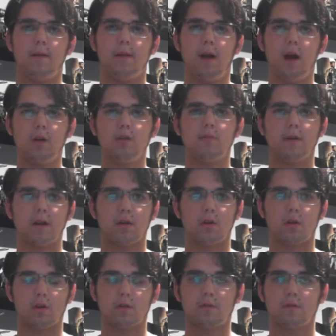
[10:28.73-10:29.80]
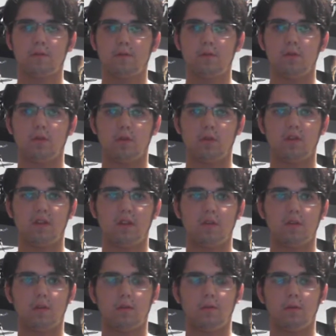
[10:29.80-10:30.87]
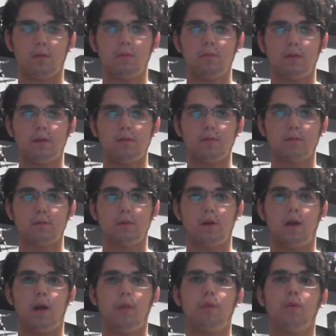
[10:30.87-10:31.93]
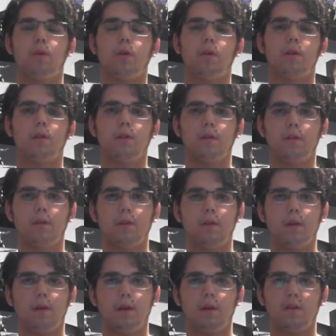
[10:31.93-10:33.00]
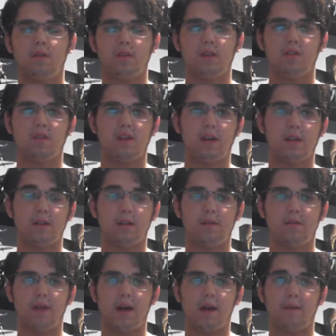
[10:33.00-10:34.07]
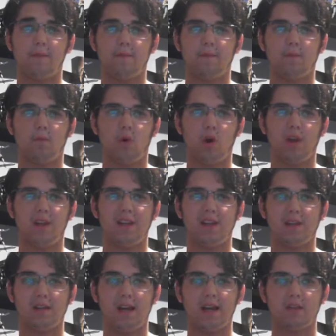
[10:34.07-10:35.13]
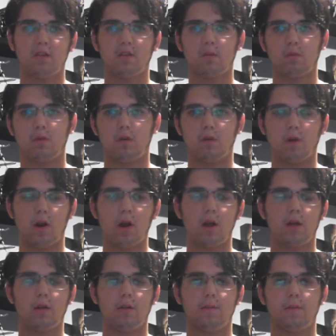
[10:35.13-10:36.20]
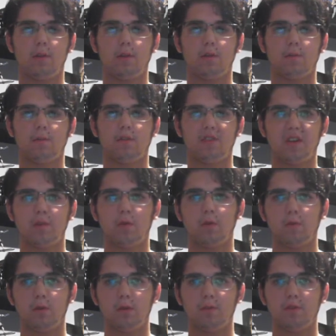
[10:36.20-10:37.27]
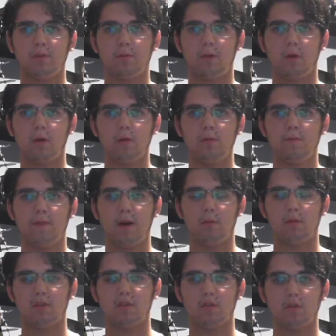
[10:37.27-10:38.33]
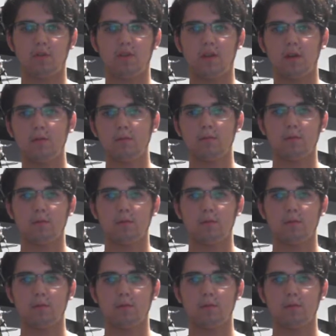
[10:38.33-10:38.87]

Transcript: Aquaman got a few good scenes in the film. I thought the scenes in it that weren't in Atlantis were alright. The scene with Willem Dafoe, that was interesting.